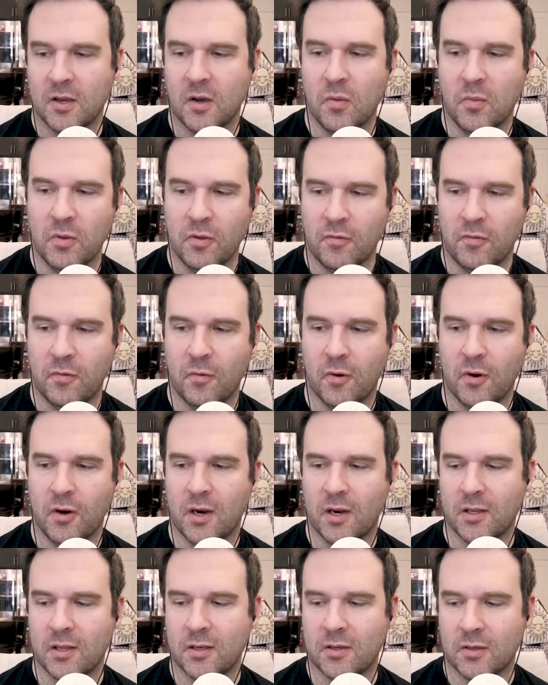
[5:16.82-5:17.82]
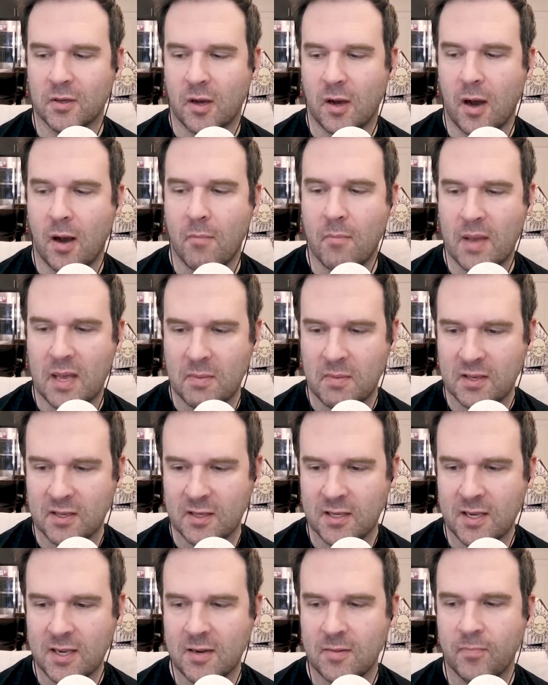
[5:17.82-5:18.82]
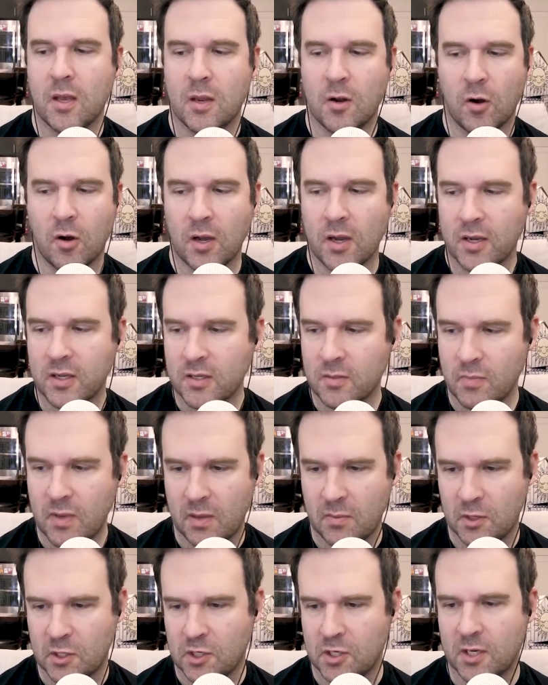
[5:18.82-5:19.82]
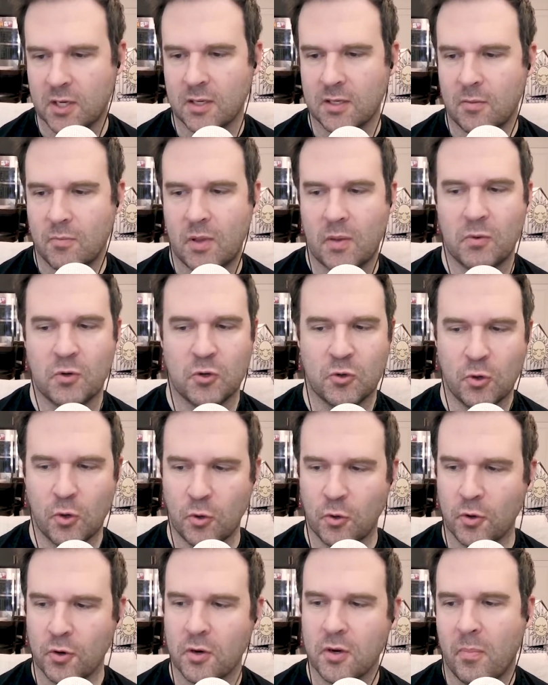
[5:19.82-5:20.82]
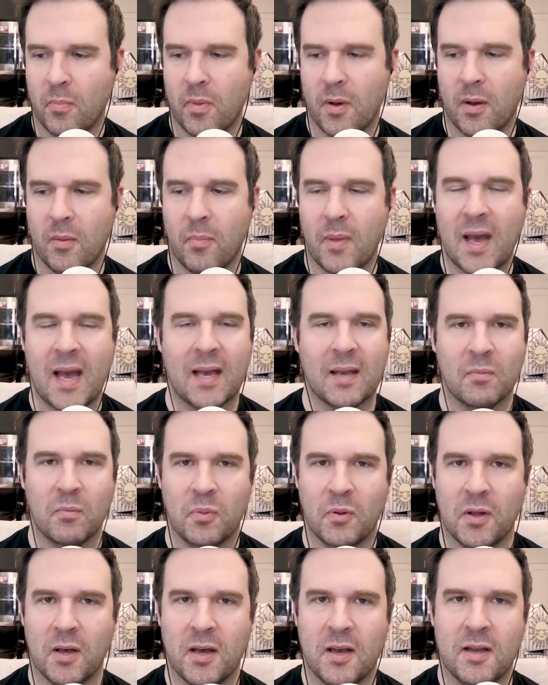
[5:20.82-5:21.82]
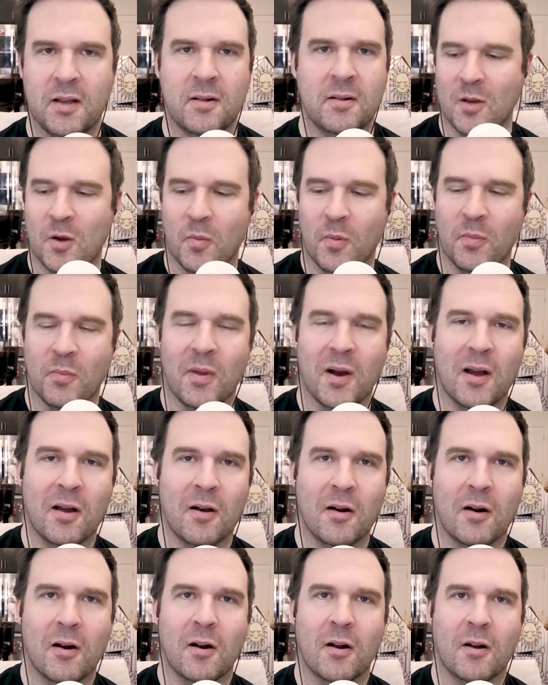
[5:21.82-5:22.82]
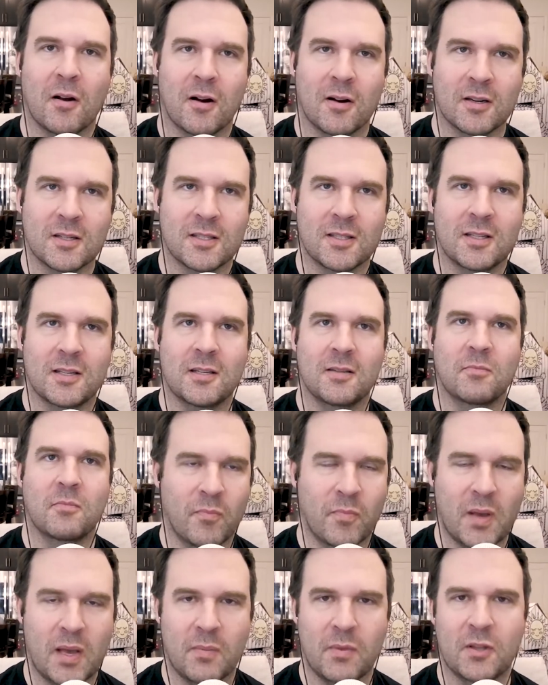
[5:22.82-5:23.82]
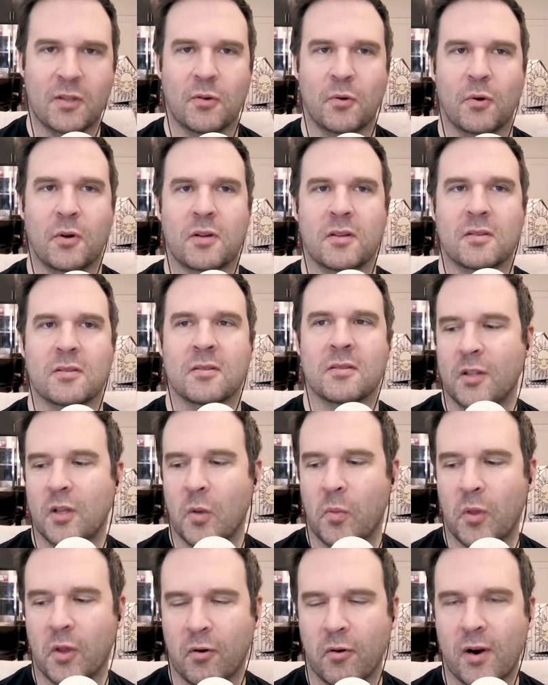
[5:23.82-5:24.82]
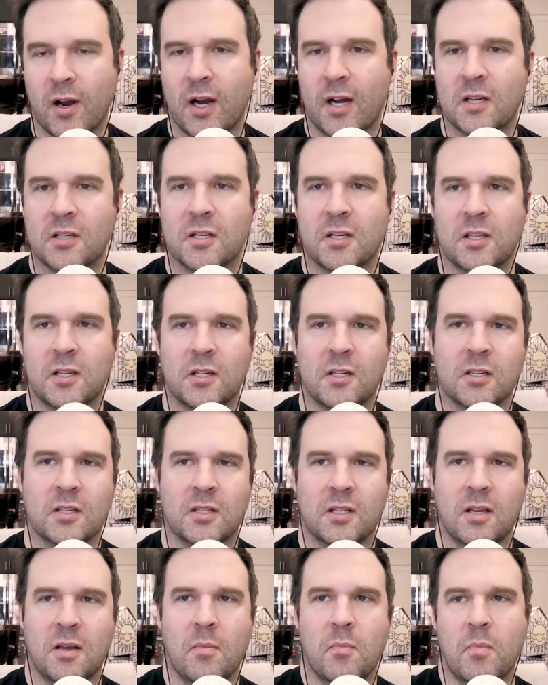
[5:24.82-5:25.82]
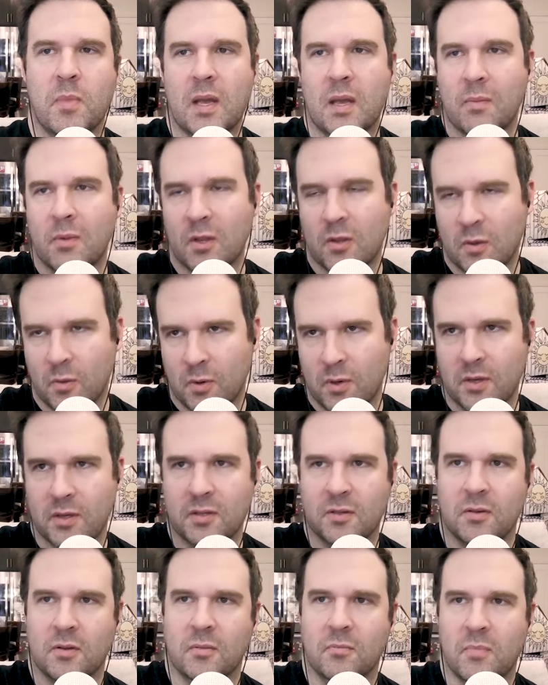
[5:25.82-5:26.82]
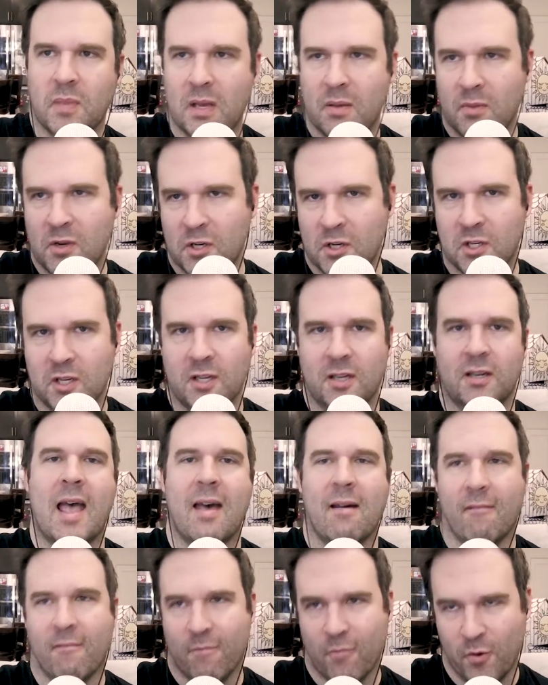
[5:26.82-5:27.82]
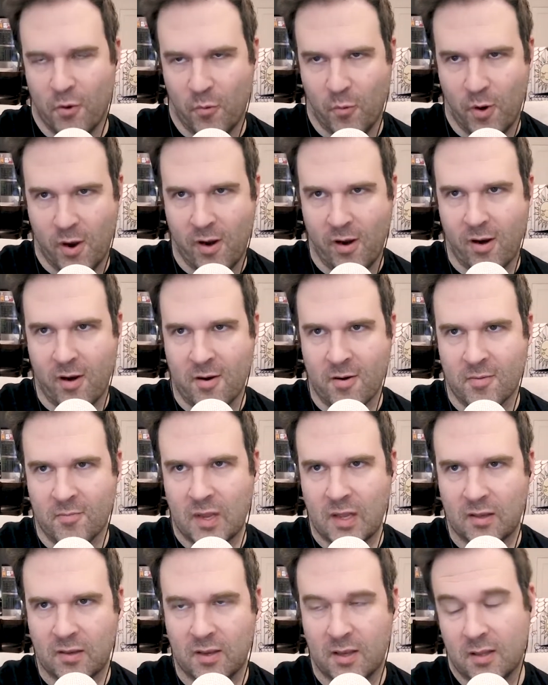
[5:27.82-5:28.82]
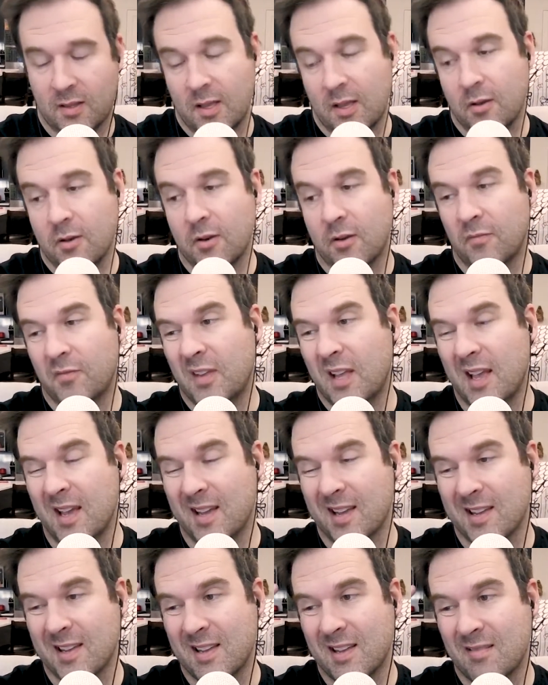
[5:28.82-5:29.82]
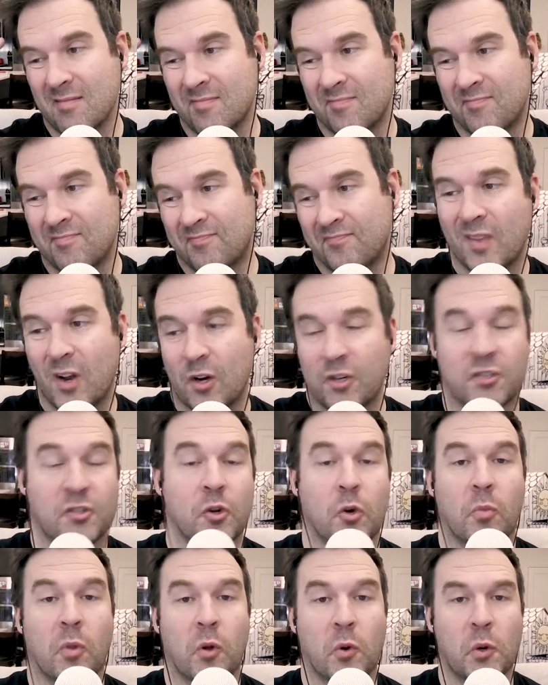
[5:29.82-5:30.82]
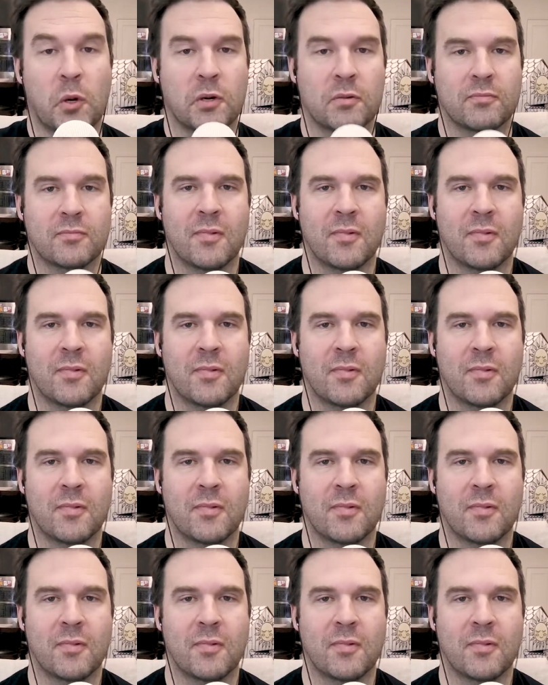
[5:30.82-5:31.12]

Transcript: they opened the Ford and they saw a baby seat and all kinds of baby shit. Baby stroller, uh, pack and play. They opened my car, car seat, baby toys. They opened the garage and they just see baby toys and baby shit everywhere. It's like they could have taken our snowblower.